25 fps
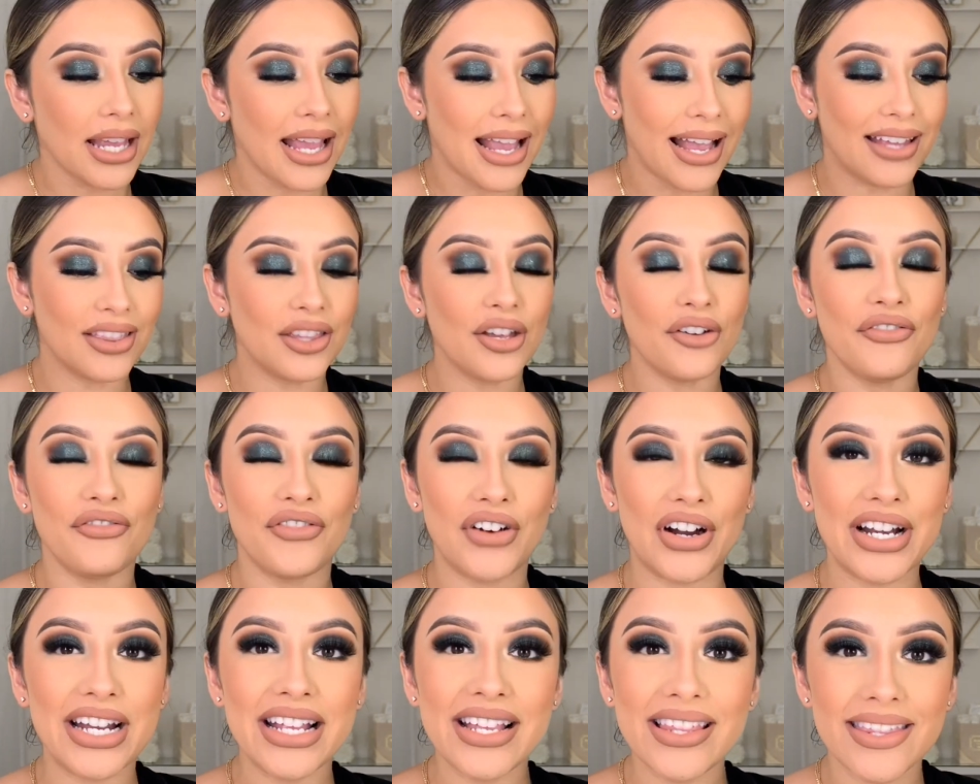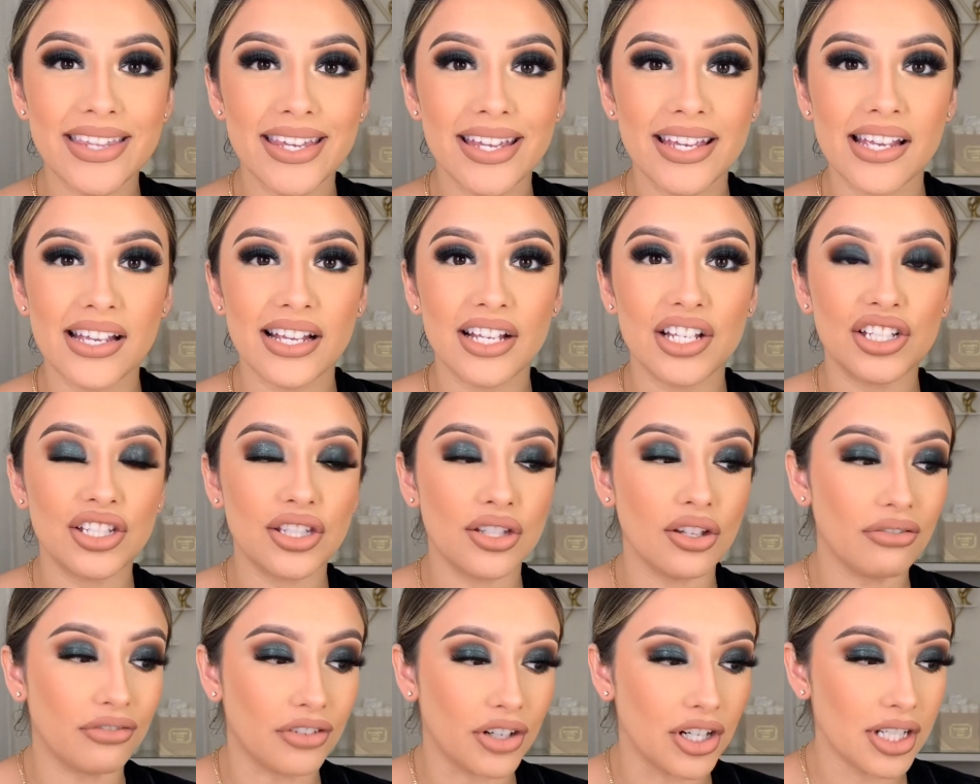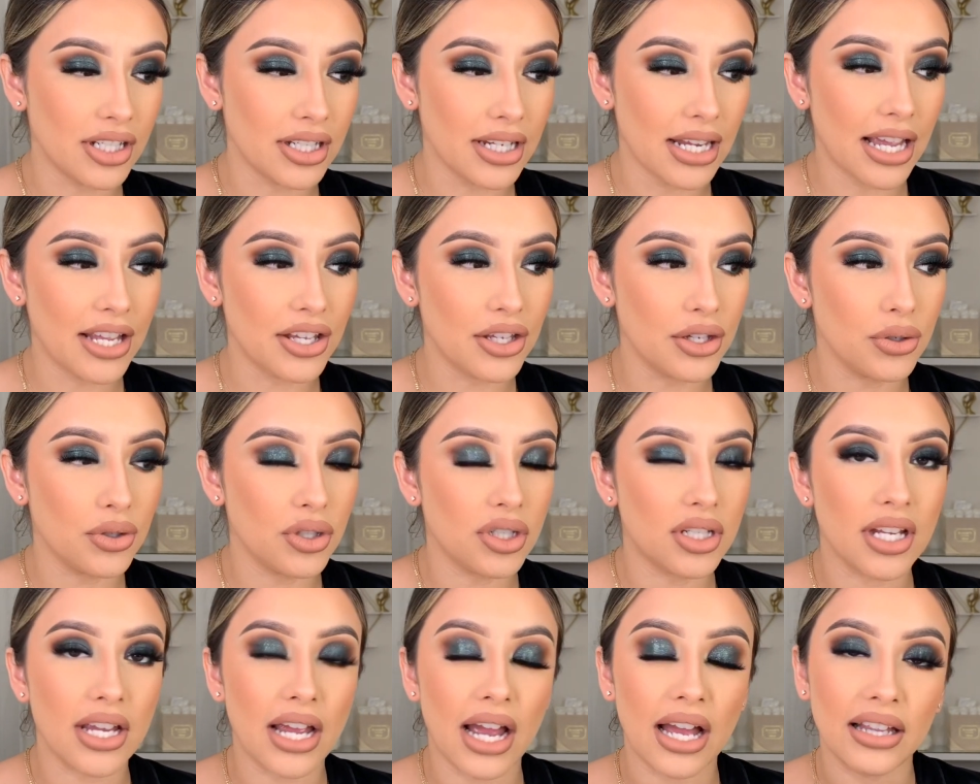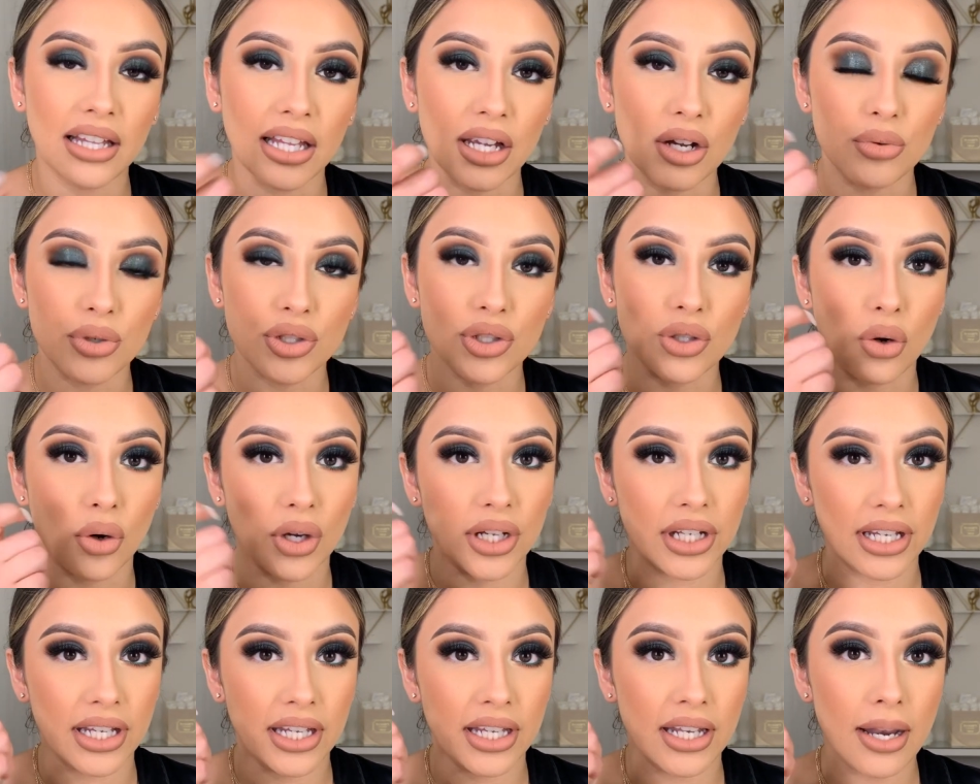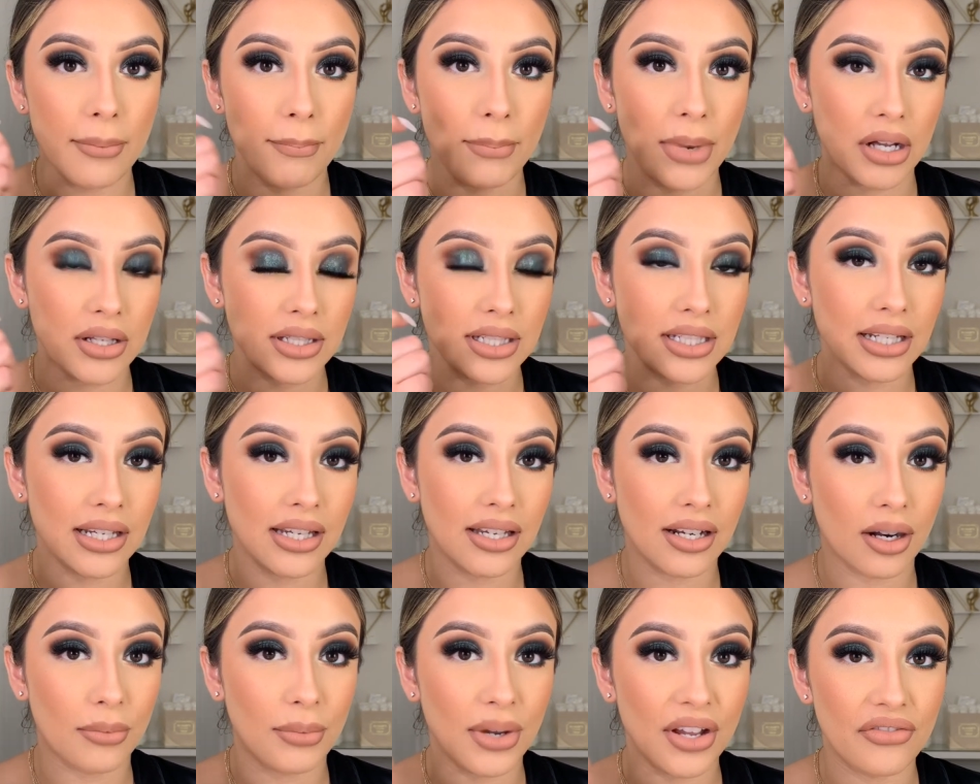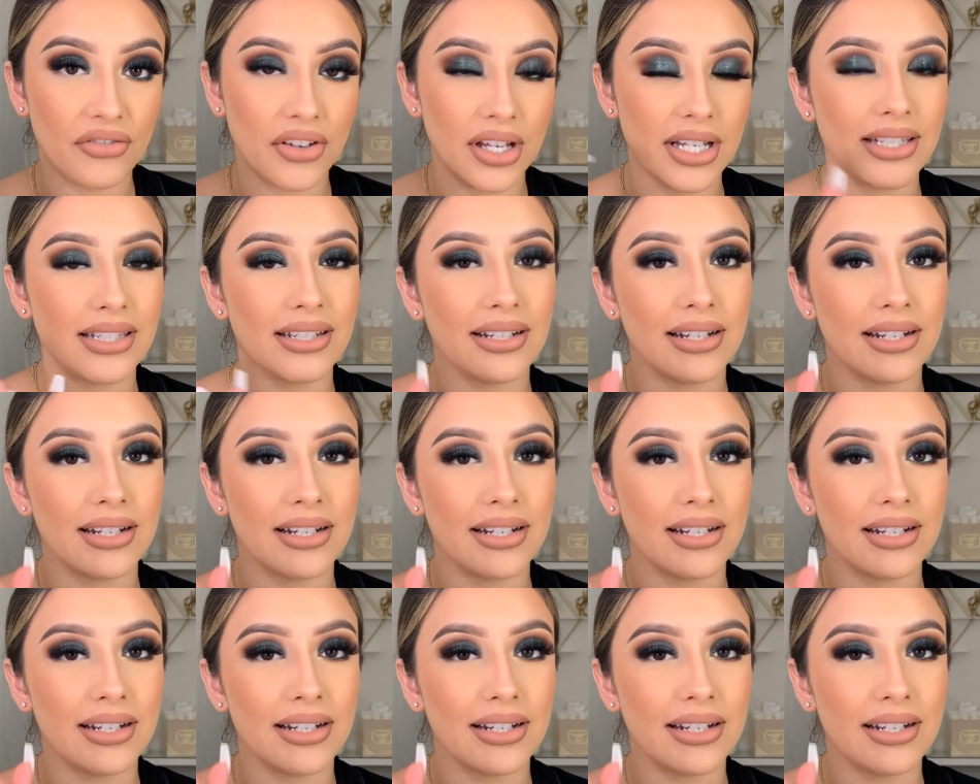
And the funny thing is, the first day I used it, I was going in and bouncing it on my face.